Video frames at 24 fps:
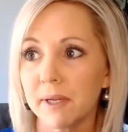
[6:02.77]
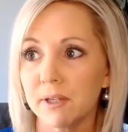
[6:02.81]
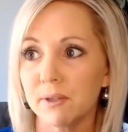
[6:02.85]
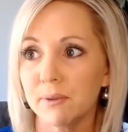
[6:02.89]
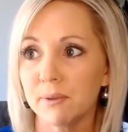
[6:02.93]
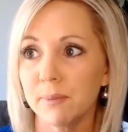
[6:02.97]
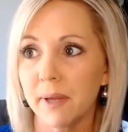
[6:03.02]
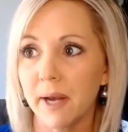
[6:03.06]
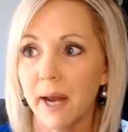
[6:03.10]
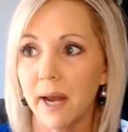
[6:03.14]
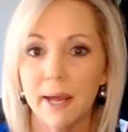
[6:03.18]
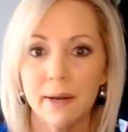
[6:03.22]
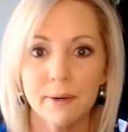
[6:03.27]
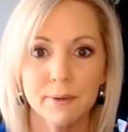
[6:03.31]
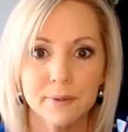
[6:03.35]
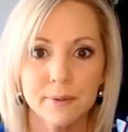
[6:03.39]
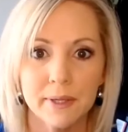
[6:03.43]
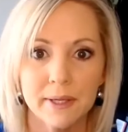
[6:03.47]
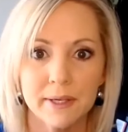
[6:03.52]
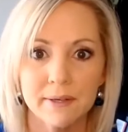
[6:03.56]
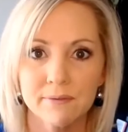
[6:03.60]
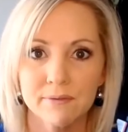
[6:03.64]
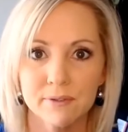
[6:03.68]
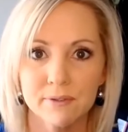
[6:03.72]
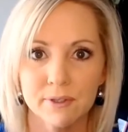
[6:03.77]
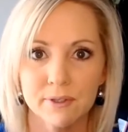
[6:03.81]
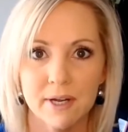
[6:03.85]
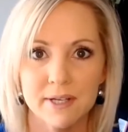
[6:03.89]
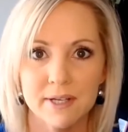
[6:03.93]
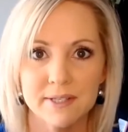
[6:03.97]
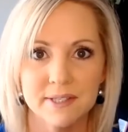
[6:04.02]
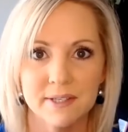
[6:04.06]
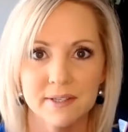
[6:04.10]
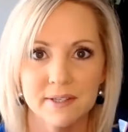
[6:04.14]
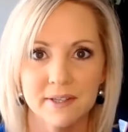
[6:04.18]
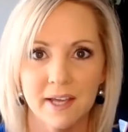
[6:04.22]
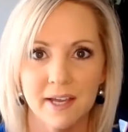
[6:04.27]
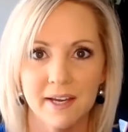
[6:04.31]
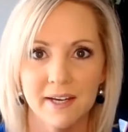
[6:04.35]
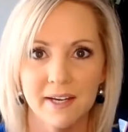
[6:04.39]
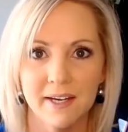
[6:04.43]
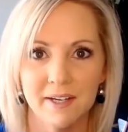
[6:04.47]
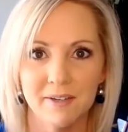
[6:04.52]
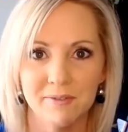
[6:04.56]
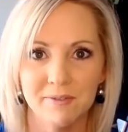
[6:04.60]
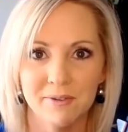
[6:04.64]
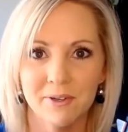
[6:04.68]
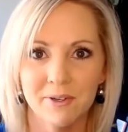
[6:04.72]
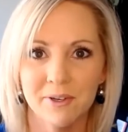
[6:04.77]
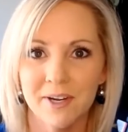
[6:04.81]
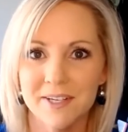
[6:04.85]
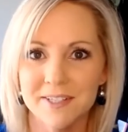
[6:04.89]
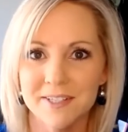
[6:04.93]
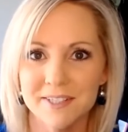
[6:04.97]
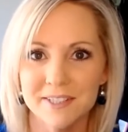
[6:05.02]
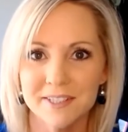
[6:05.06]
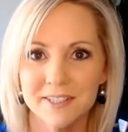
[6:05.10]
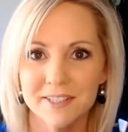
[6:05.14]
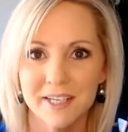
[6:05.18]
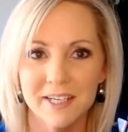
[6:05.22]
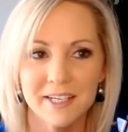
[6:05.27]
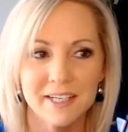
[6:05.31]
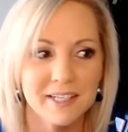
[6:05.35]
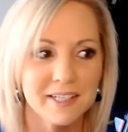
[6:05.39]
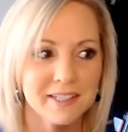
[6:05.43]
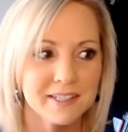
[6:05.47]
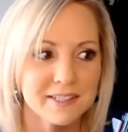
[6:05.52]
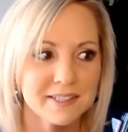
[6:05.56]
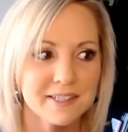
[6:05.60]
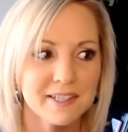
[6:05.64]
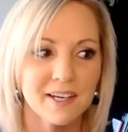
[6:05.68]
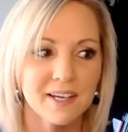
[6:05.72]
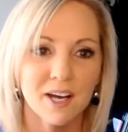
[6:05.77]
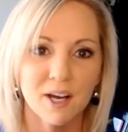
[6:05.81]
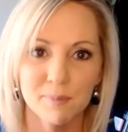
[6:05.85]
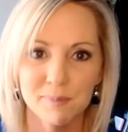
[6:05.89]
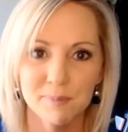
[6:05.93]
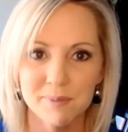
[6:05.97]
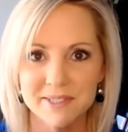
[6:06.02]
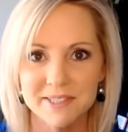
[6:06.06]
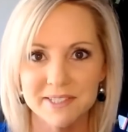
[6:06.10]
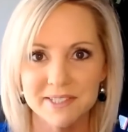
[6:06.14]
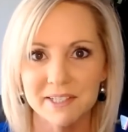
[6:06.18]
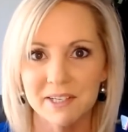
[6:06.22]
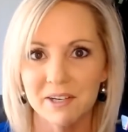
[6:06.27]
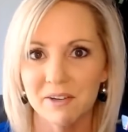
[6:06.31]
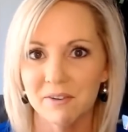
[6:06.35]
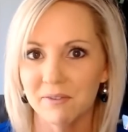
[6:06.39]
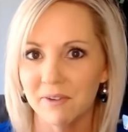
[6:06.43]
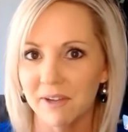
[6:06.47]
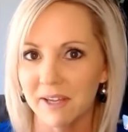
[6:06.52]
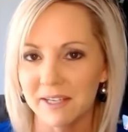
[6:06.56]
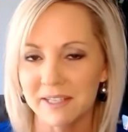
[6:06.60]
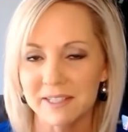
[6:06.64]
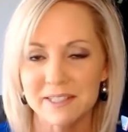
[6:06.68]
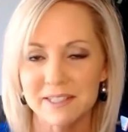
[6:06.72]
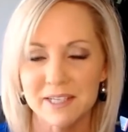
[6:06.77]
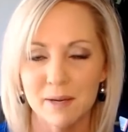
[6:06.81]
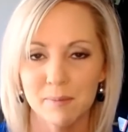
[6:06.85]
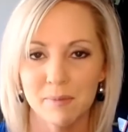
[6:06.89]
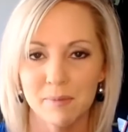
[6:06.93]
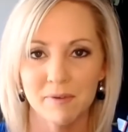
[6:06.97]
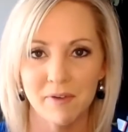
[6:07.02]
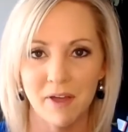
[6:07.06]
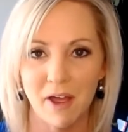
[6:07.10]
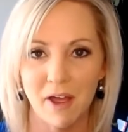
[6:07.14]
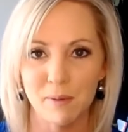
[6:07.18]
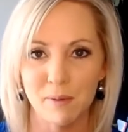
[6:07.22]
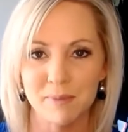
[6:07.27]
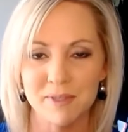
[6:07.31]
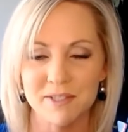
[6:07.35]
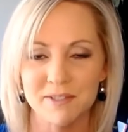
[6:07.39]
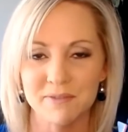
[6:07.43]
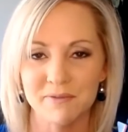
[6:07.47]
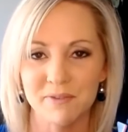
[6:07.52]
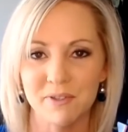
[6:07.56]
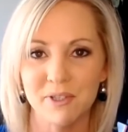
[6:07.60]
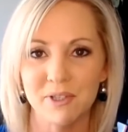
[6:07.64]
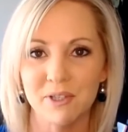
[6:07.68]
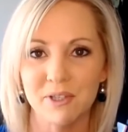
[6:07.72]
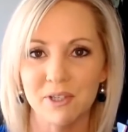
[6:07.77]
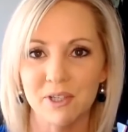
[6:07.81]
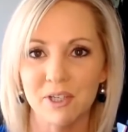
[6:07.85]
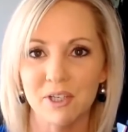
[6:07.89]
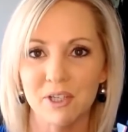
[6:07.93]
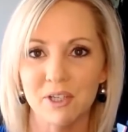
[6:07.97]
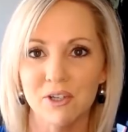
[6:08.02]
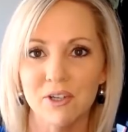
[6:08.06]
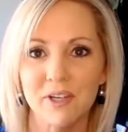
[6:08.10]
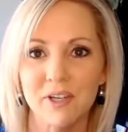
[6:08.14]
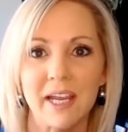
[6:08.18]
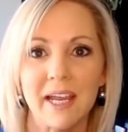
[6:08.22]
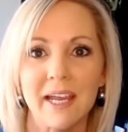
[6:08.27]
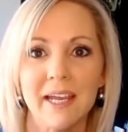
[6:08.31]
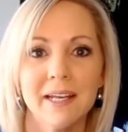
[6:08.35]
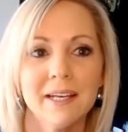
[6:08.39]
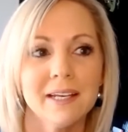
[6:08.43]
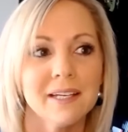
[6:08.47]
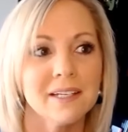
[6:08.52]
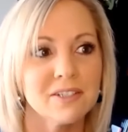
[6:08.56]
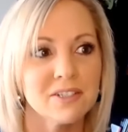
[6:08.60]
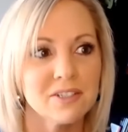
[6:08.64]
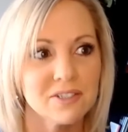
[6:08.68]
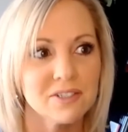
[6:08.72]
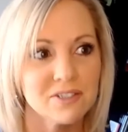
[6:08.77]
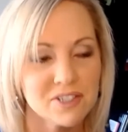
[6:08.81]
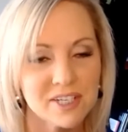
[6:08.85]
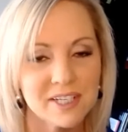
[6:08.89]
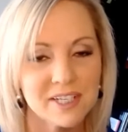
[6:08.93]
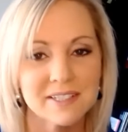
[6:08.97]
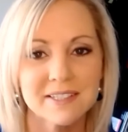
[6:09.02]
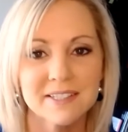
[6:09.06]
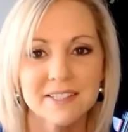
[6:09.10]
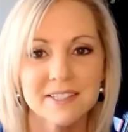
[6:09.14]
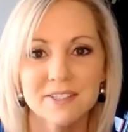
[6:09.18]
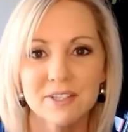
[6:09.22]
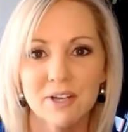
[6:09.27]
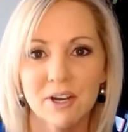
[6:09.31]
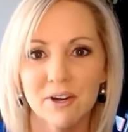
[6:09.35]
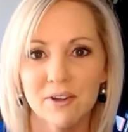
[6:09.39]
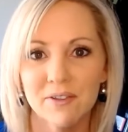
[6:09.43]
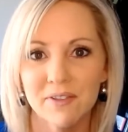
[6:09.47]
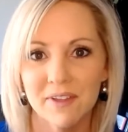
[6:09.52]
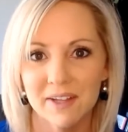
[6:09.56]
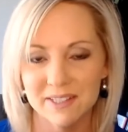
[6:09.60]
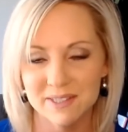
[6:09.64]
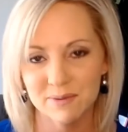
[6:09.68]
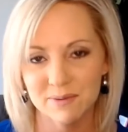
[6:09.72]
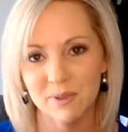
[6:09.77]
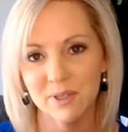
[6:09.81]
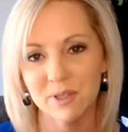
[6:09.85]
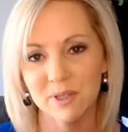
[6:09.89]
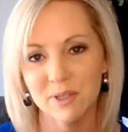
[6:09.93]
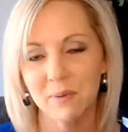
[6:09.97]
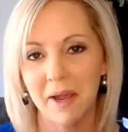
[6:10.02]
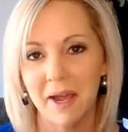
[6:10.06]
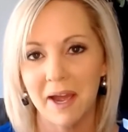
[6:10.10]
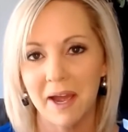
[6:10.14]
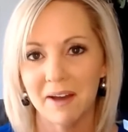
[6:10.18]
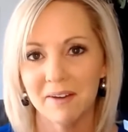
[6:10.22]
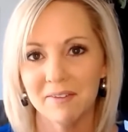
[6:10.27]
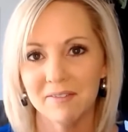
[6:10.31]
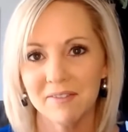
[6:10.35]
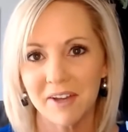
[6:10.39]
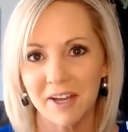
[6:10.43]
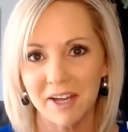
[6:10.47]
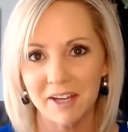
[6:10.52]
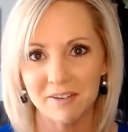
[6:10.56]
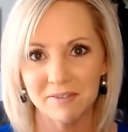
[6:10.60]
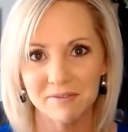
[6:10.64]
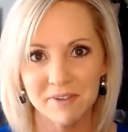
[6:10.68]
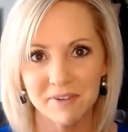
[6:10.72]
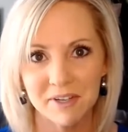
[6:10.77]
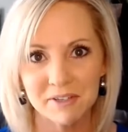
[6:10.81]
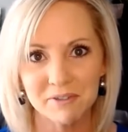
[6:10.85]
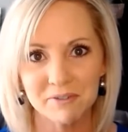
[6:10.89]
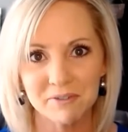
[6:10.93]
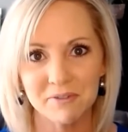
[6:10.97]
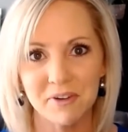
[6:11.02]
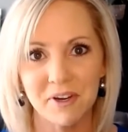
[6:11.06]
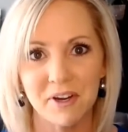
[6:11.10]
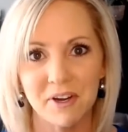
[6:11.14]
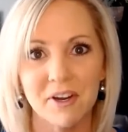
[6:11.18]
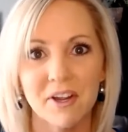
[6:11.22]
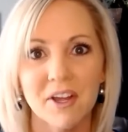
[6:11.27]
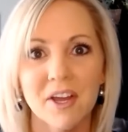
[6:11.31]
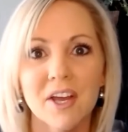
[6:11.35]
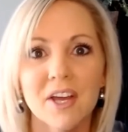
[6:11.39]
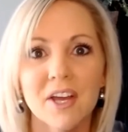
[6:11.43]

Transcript: you, but I don't like fluorescent lighting. Fluorescent lighting is the opposite of any type of atmosphere you can create. And chances are that's what you have at a vendor fair.